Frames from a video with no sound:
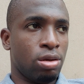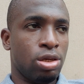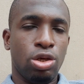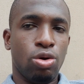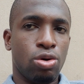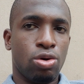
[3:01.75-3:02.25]

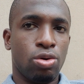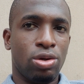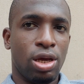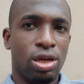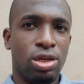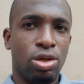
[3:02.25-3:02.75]

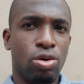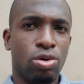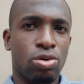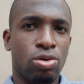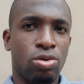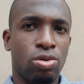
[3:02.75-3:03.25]

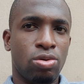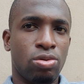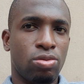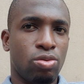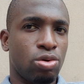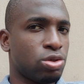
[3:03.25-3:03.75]
Dioko
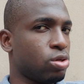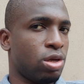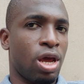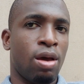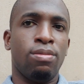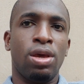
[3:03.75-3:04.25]
wasn't
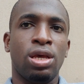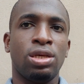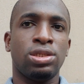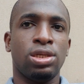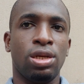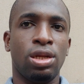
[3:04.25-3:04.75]

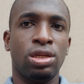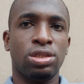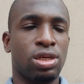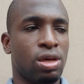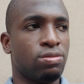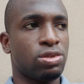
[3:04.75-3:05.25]
amazing in
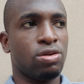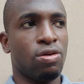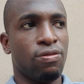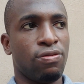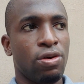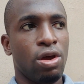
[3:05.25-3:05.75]
terms
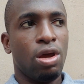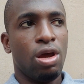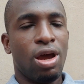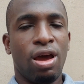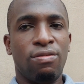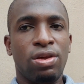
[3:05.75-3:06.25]
of
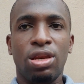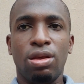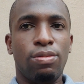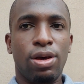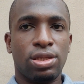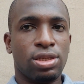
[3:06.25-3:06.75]
having the
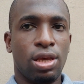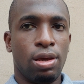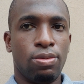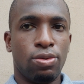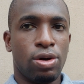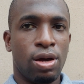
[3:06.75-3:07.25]
best cable.